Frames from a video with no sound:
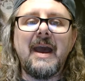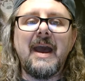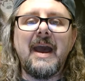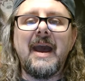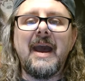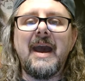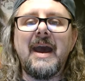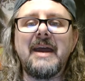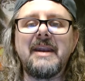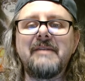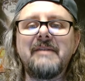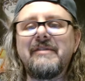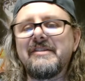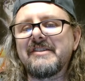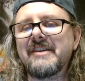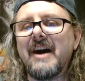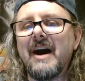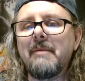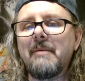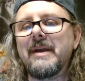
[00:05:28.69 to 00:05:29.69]
And if it's a
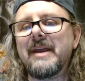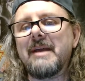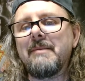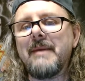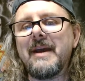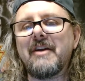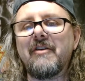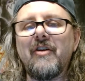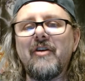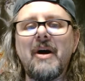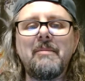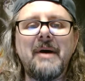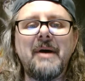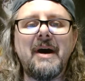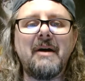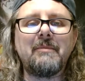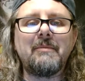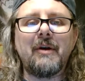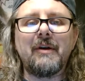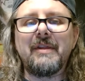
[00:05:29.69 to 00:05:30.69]
comic, it may crop
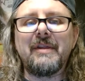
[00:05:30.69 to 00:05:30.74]
out part of the